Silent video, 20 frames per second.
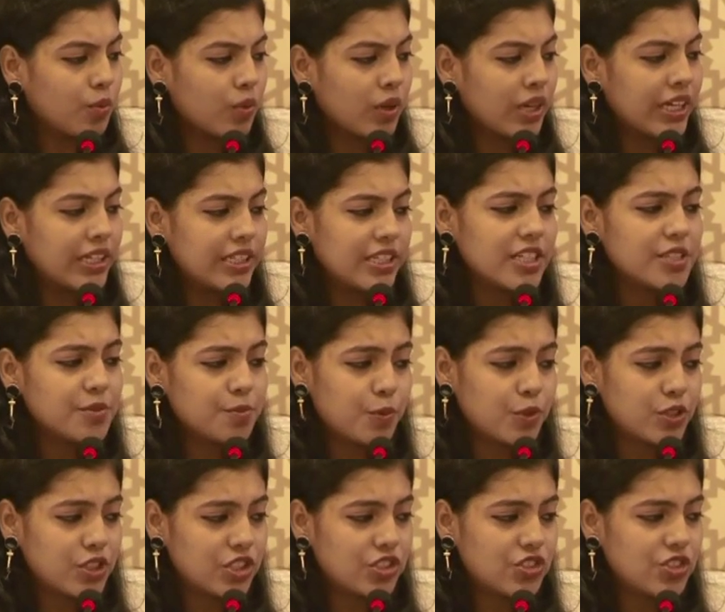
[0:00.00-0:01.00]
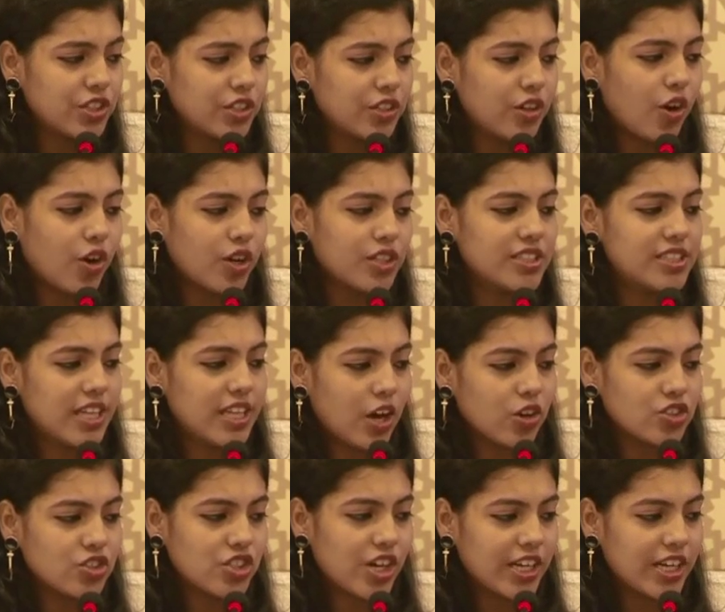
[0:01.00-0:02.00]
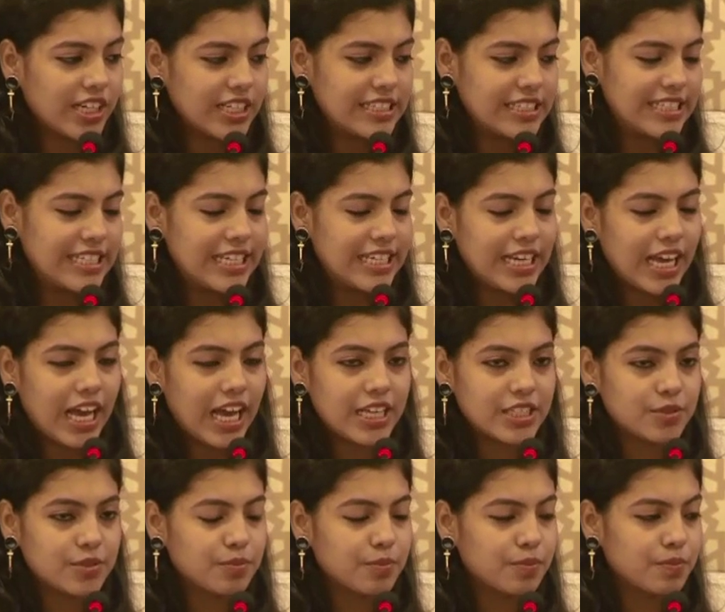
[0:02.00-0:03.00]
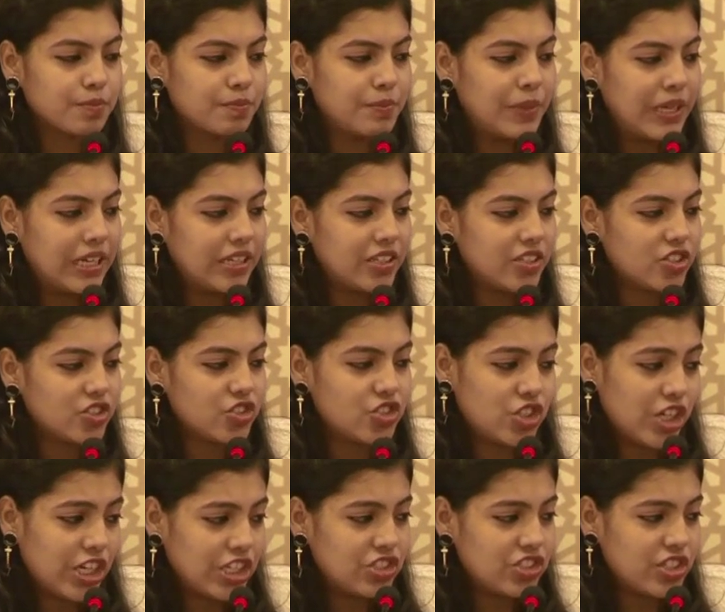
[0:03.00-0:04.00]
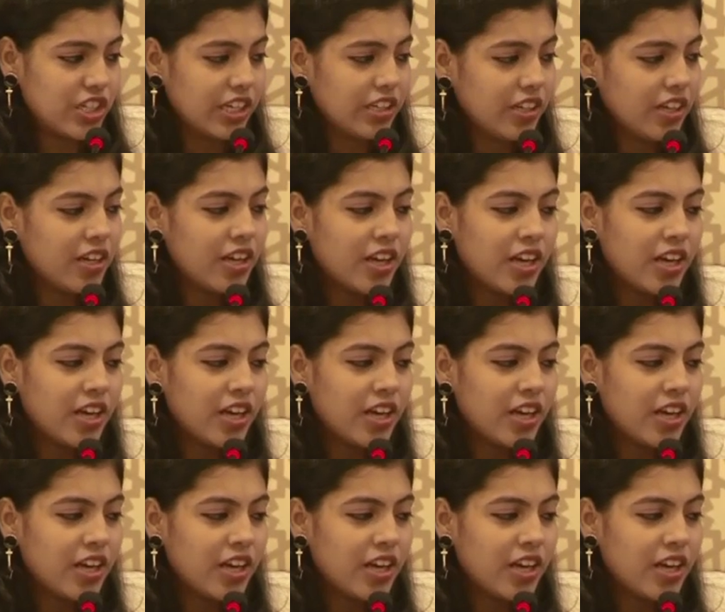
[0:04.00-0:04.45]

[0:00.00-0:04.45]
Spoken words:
India's position on South China Sea has been changing.